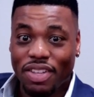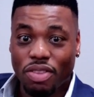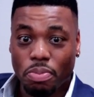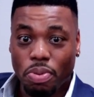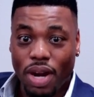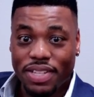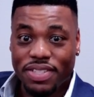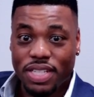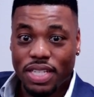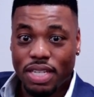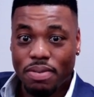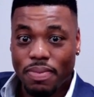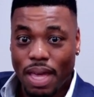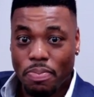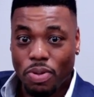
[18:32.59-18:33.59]
and the press
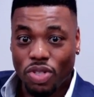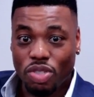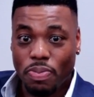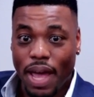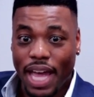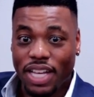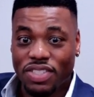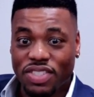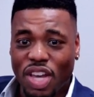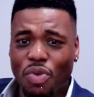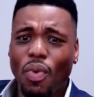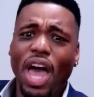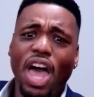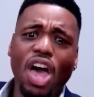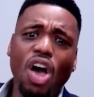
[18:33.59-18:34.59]
team, they push back and say,
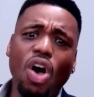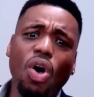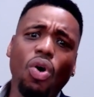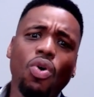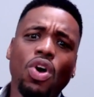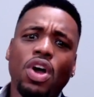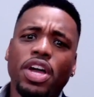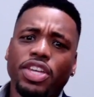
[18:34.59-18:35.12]
well,